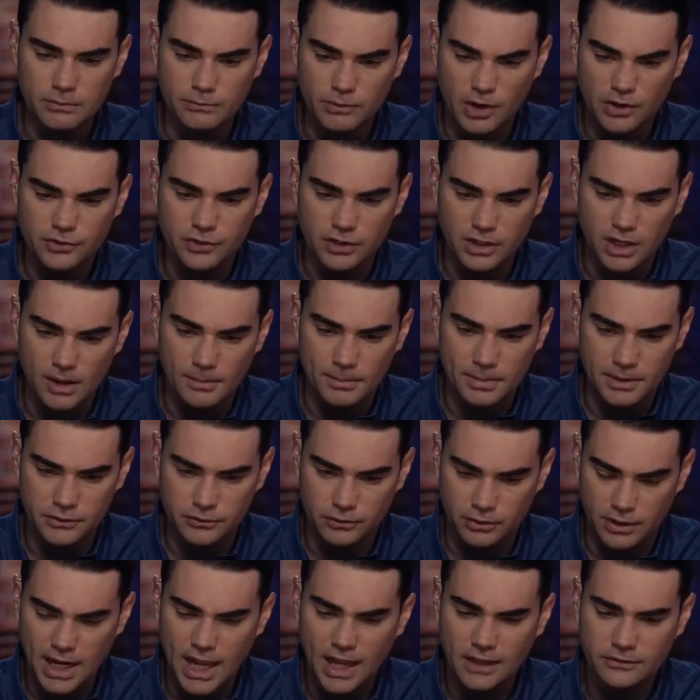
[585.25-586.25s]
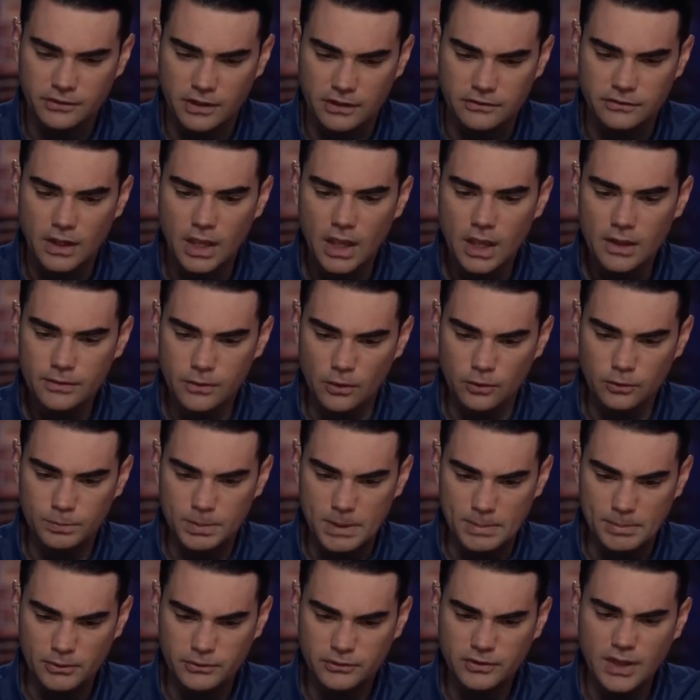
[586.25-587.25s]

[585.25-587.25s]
Russian companies or assets, those people